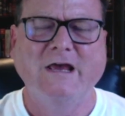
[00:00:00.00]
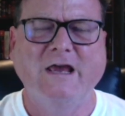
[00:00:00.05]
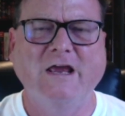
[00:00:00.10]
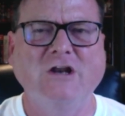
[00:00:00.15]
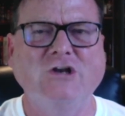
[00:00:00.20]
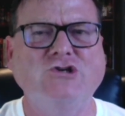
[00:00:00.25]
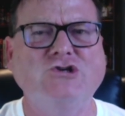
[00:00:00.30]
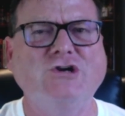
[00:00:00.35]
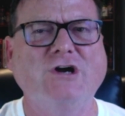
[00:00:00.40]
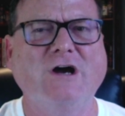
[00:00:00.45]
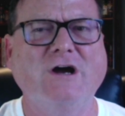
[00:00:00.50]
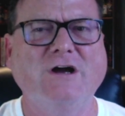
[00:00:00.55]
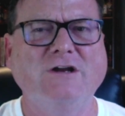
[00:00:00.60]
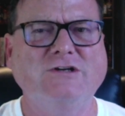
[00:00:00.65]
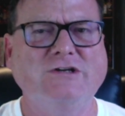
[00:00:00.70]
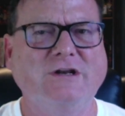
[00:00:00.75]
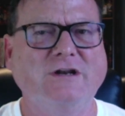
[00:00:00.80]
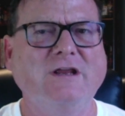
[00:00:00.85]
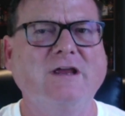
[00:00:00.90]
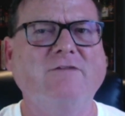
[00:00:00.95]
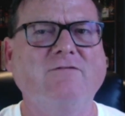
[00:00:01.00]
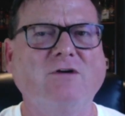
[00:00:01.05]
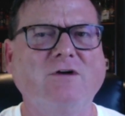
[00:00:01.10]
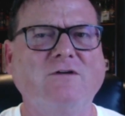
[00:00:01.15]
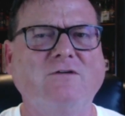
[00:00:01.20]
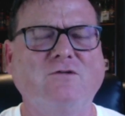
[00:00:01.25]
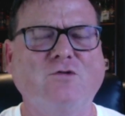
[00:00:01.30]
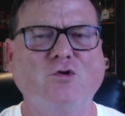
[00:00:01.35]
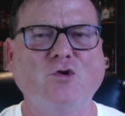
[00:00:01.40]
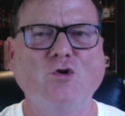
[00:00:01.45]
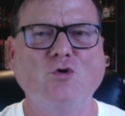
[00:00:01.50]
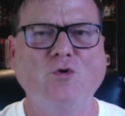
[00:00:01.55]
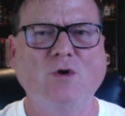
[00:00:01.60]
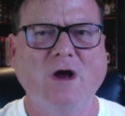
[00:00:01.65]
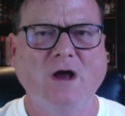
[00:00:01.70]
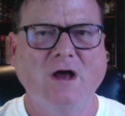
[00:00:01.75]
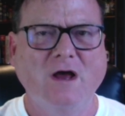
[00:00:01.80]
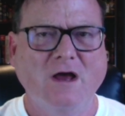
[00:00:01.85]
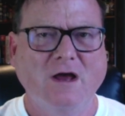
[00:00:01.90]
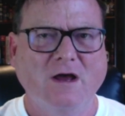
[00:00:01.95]
and judge and give a true
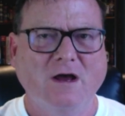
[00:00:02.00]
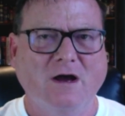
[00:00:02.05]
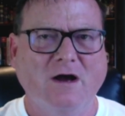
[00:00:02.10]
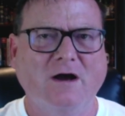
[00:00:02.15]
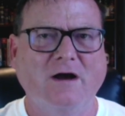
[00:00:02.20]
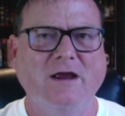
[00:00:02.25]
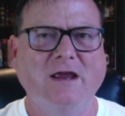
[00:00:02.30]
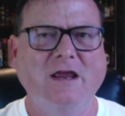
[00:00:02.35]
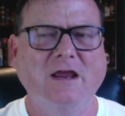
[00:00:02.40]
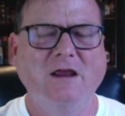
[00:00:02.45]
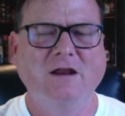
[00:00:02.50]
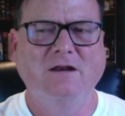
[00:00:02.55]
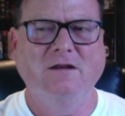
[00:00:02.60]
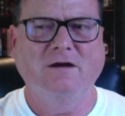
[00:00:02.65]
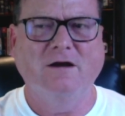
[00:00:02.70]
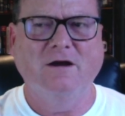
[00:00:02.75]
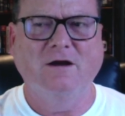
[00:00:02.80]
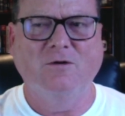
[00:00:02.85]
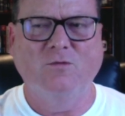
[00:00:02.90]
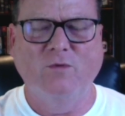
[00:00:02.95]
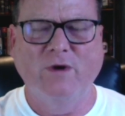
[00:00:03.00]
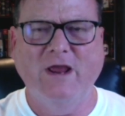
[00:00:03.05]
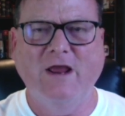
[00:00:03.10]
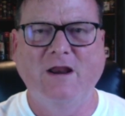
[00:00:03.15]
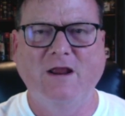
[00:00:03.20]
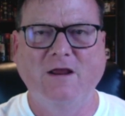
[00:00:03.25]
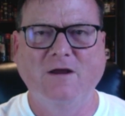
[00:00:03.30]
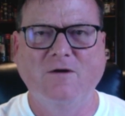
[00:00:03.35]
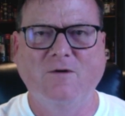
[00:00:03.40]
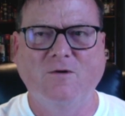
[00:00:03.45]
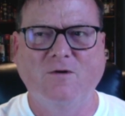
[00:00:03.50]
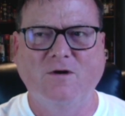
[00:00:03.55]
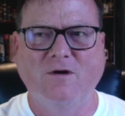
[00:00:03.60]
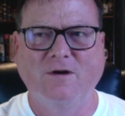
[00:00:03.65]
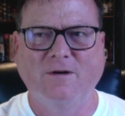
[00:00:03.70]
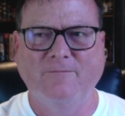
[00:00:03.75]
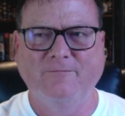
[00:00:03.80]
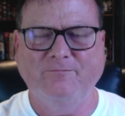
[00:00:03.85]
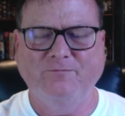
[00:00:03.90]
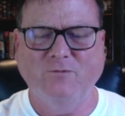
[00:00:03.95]
heat rating
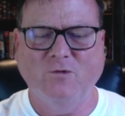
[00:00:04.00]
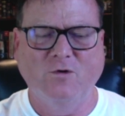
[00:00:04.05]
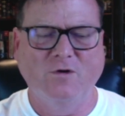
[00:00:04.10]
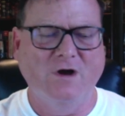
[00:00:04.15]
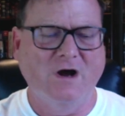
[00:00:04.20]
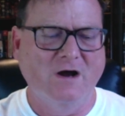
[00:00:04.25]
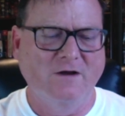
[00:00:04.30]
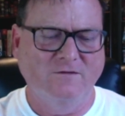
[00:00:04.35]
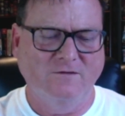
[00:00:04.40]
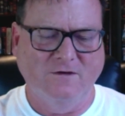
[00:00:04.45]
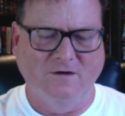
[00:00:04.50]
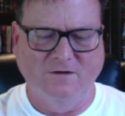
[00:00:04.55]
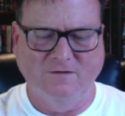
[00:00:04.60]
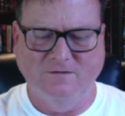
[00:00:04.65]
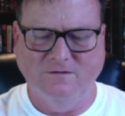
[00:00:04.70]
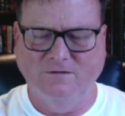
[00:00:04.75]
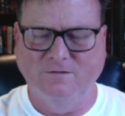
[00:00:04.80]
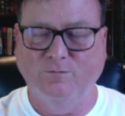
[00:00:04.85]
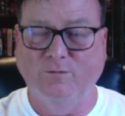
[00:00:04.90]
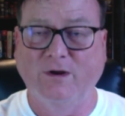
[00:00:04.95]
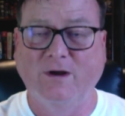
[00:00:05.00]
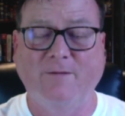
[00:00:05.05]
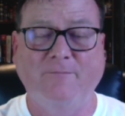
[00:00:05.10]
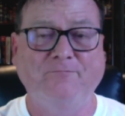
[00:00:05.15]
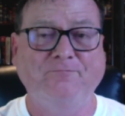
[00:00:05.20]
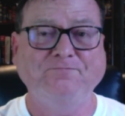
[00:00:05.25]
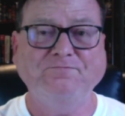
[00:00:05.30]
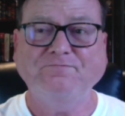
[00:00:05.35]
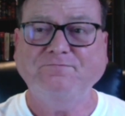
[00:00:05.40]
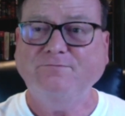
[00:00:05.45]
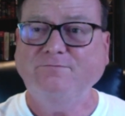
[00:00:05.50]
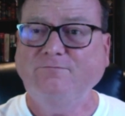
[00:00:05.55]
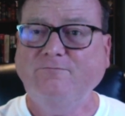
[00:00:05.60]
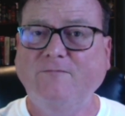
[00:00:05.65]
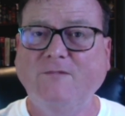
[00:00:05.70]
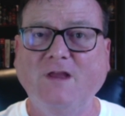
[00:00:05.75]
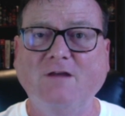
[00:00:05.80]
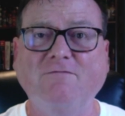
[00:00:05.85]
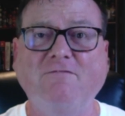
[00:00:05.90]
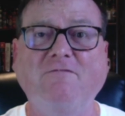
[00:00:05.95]
on hot sauces. But
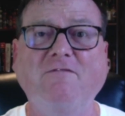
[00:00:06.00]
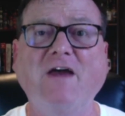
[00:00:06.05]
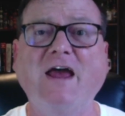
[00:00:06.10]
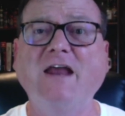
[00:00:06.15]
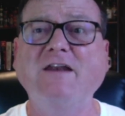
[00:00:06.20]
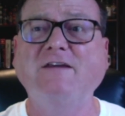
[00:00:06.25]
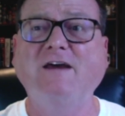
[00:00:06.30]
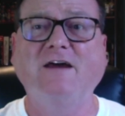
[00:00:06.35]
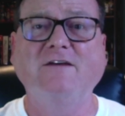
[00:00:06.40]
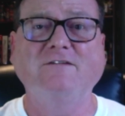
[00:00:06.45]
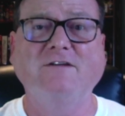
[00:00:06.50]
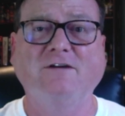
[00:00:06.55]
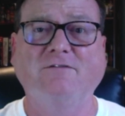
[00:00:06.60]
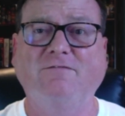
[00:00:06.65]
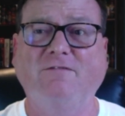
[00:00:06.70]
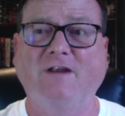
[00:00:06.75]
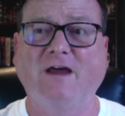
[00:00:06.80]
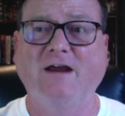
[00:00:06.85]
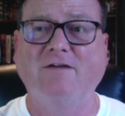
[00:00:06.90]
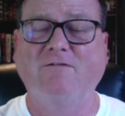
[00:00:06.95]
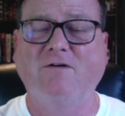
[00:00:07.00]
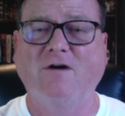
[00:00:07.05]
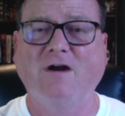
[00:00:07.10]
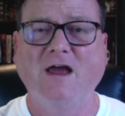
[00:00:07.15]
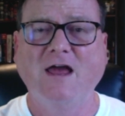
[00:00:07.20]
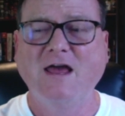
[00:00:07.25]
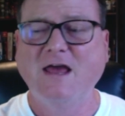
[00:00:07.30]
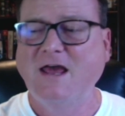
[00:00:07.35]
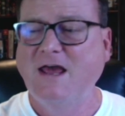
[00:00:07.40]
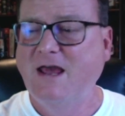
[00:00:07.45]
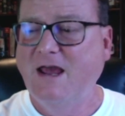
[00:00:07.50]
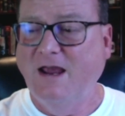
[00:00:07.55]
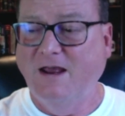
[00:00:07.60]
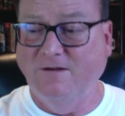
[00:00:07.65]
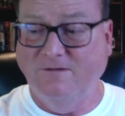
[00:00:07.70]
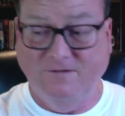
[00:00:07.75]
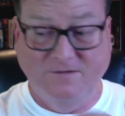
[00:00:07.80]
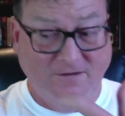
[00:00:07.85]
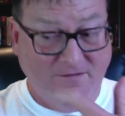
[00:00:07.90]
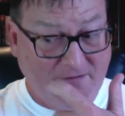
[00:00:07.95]
fantastic flavor.
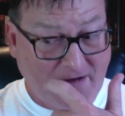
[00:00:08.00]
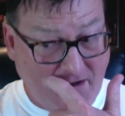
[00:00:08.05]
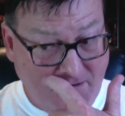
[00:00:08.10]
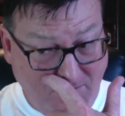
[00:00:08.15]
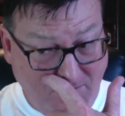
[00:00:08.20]
It's just, I